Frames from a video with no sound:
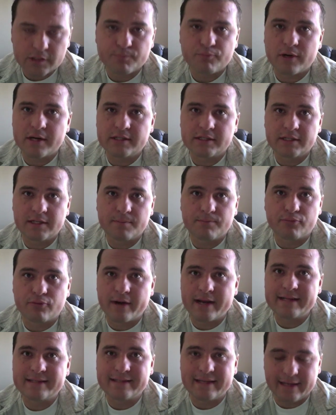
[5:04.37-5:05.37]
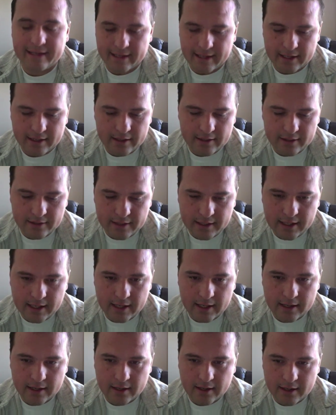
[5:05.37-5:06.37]
president praising
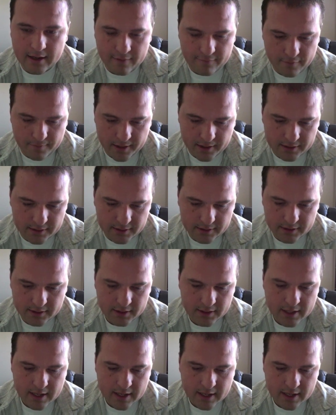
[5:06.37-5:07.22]
the government.